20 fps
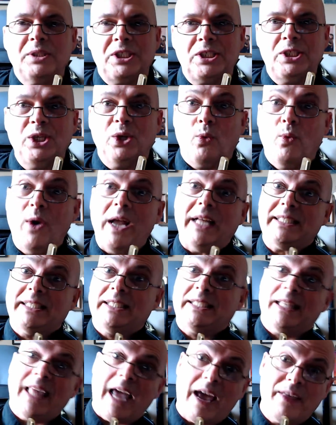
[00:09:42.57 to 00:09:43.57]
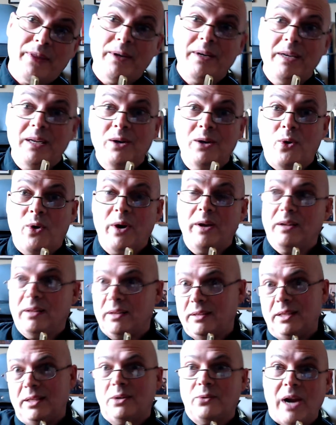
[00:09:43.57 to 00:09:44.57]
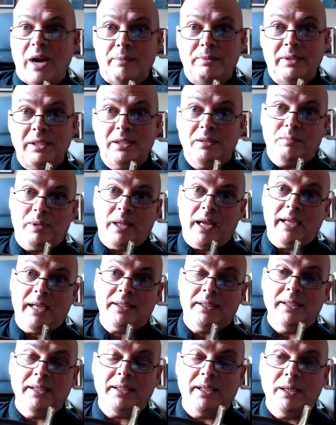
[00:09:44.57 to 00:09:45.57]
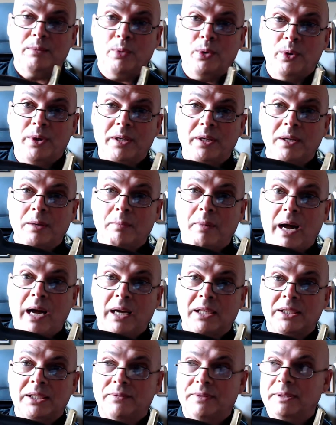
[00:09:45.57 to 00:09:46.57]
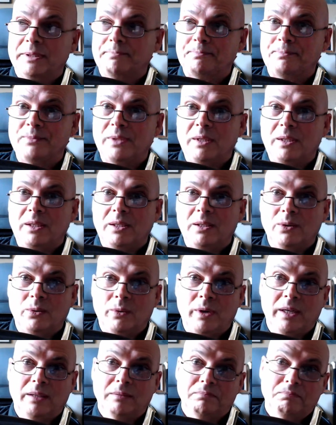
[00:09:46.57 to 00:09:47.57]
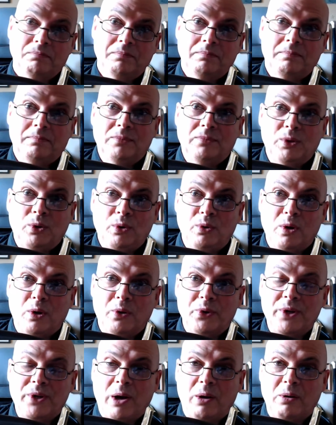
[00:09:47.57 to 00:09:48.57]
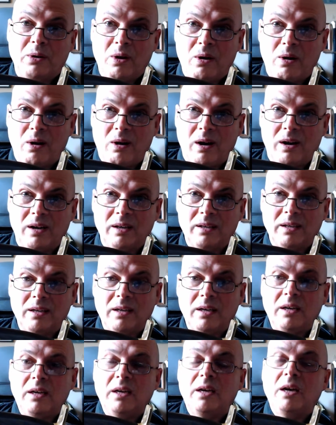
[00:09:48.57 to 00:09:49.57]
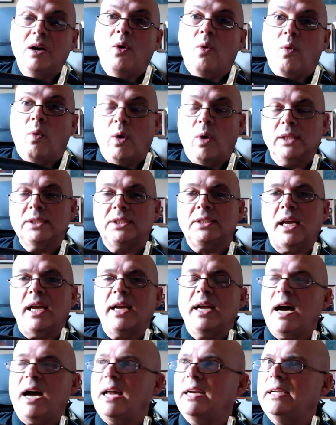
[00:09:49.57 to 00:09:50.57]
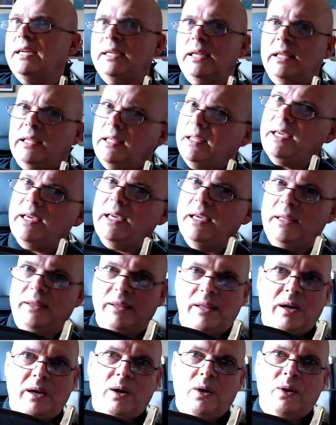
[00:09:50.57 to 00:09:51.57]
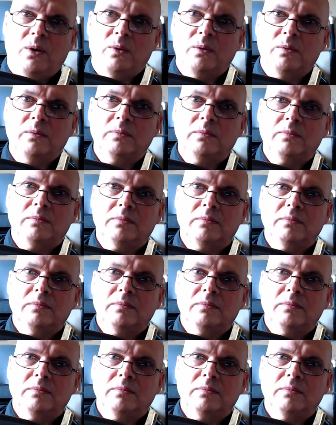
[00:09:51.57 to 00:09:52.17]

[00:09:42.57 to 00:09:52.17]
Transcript: it was still wet, slathered it in oil and then wrapped it in plastic and put it in a box for, well, who knows how long. Once I got it clean, though,